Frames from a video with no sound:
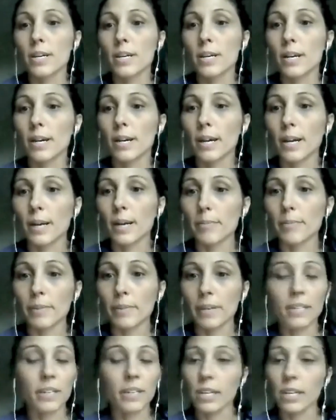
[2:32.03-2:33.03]

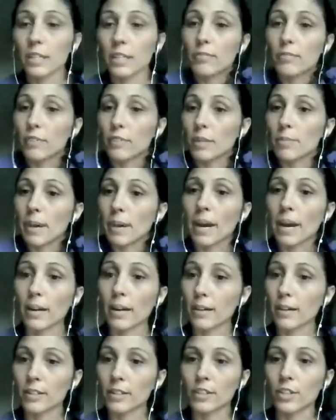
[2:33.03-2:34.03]
And any
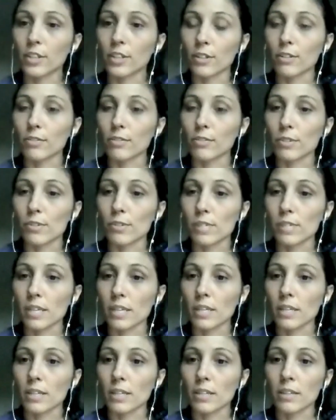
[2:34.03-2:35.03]
feedback, if you
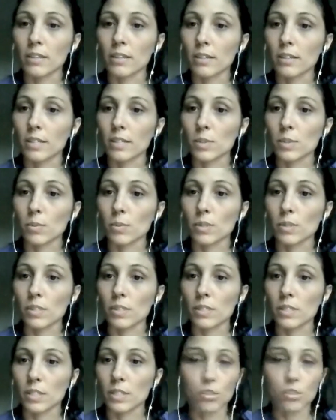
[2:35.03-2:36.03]
say this
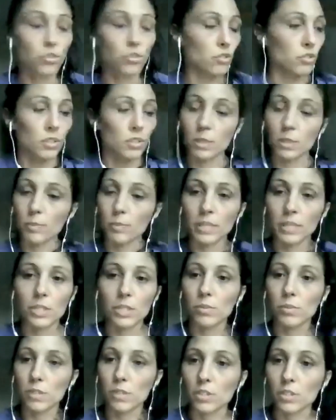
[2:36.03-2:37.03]

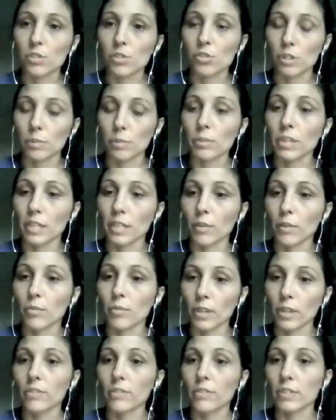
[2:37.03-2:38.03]
piece was extremely
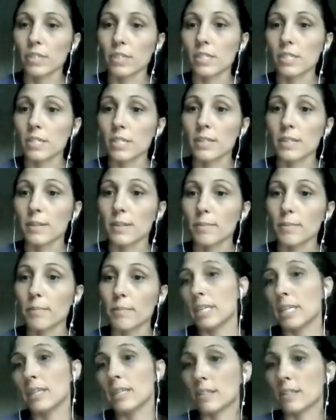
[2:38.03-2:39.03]
relevant to
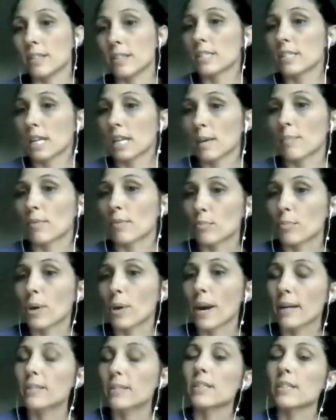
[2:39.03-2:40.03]
me in this type of
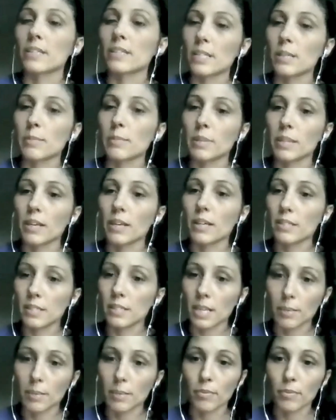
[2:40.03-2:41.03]
practice, I mean,
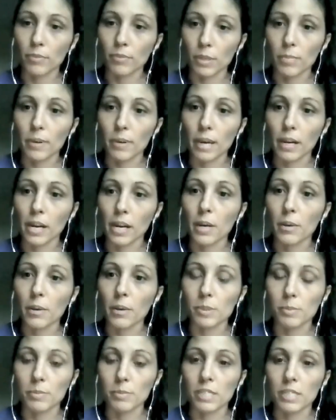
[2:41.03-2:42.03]
that type of feedback
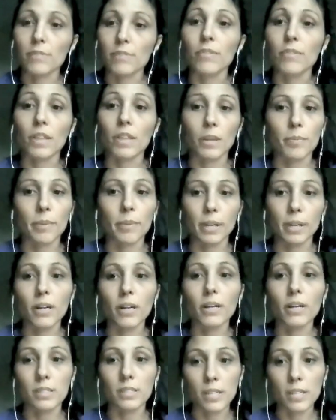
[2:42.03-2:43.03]
helps me develop my
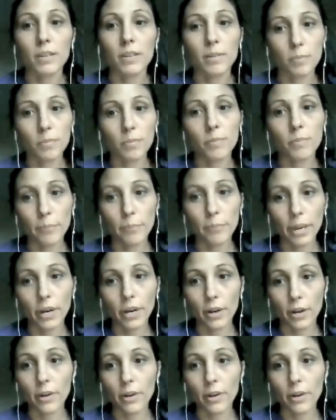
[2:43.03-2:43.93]
content better.